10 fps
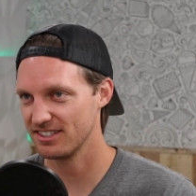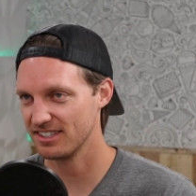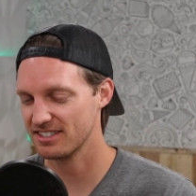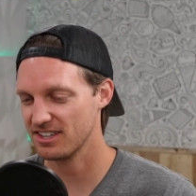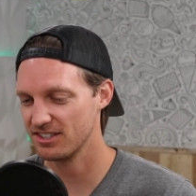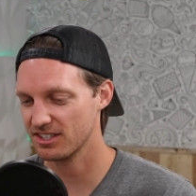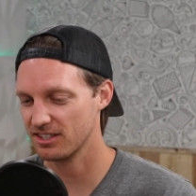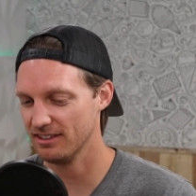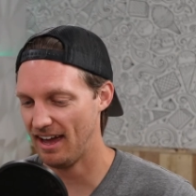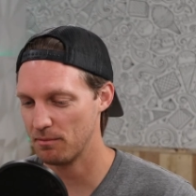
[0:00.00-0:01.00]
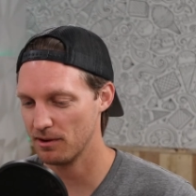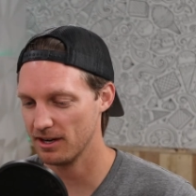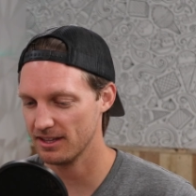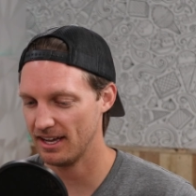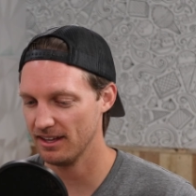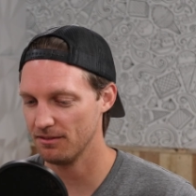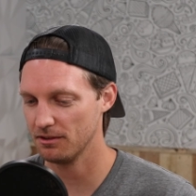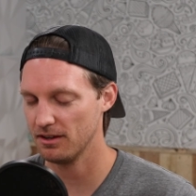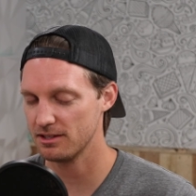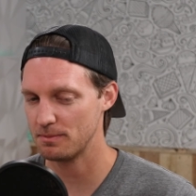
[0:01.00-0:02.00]
to collaborate at that
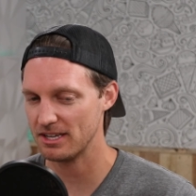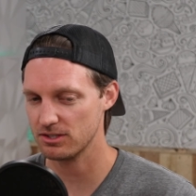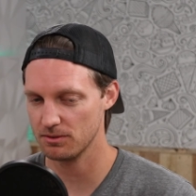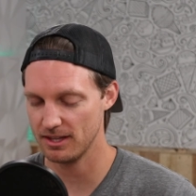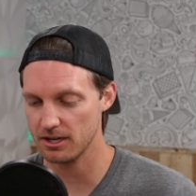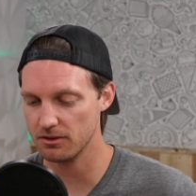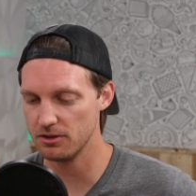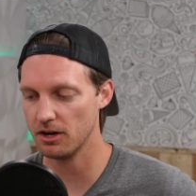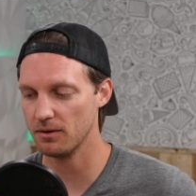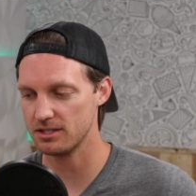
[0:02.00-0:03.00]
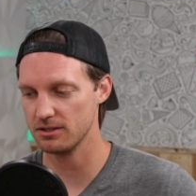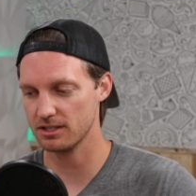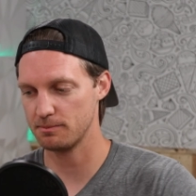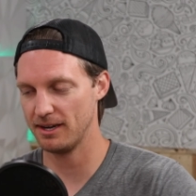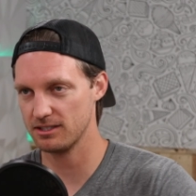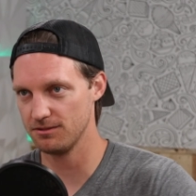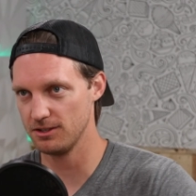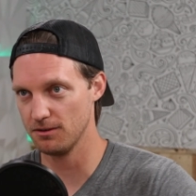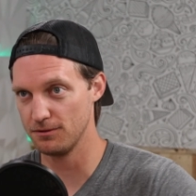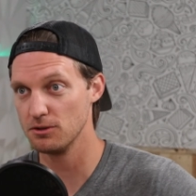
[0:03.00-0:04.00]
level, especially when they don't know what to expect of
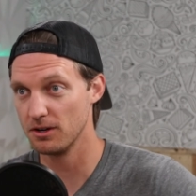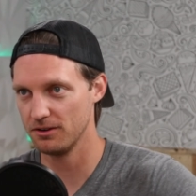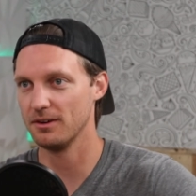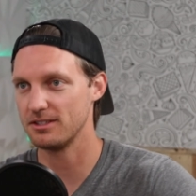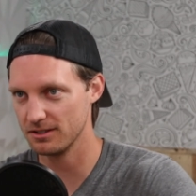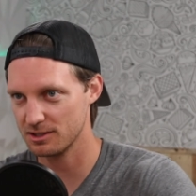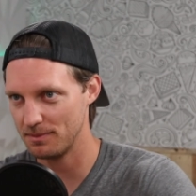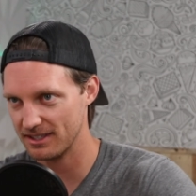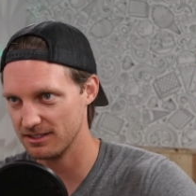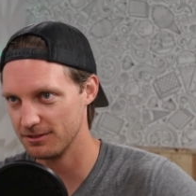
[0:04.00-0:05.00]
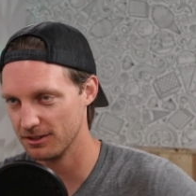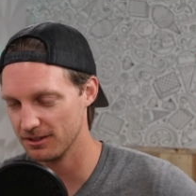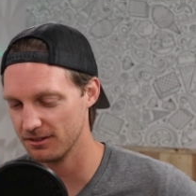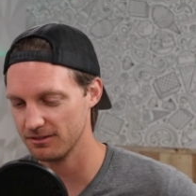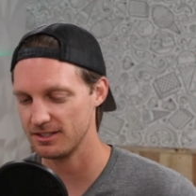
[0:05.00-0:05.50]
you. If you don't know what to expect of your own